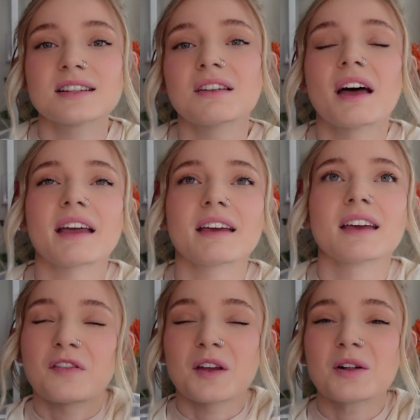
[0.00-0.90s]
to like
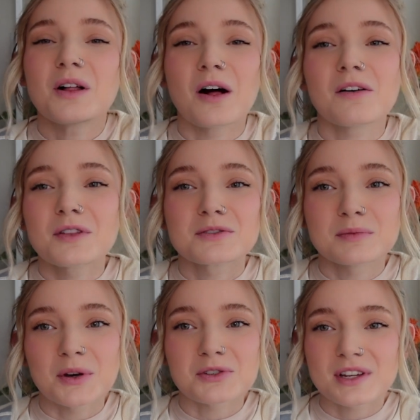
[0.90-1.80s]
feel all of those
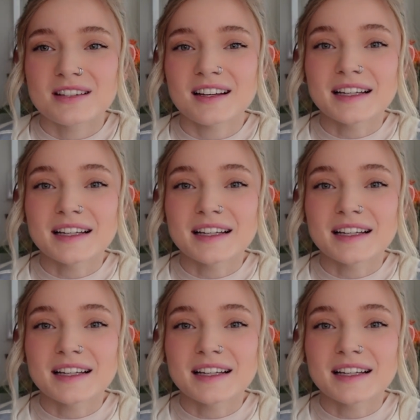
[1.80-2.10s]
emotions